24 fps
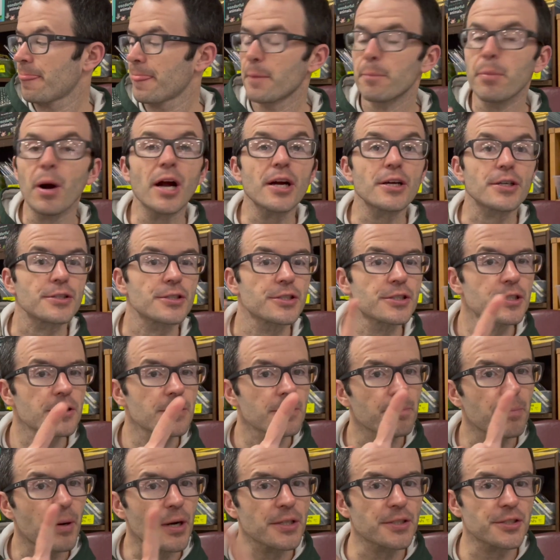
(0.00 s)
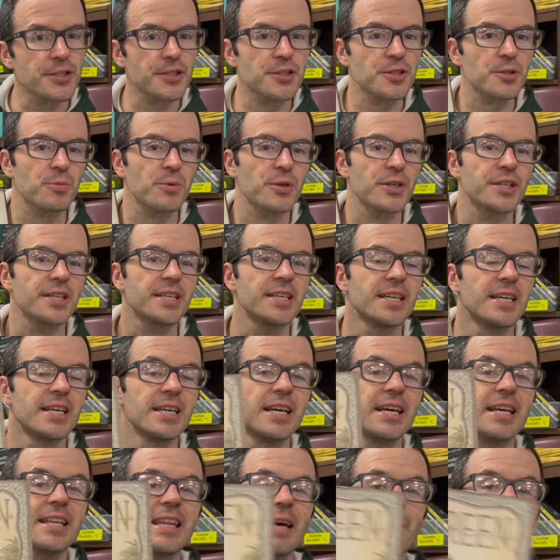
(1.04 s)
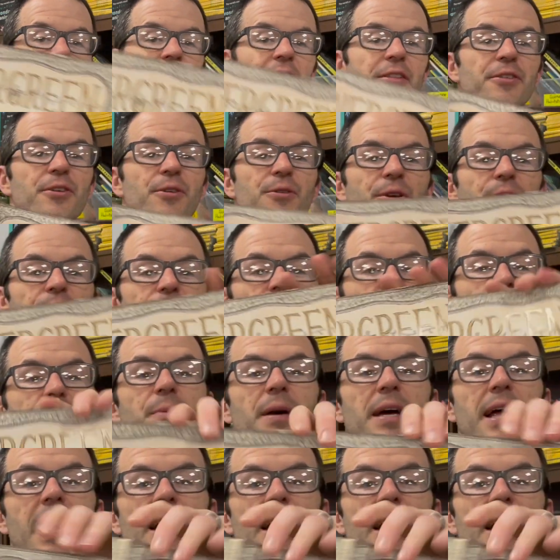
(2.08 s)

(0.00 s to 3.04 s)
Parts, parts is the word that Matthew used. The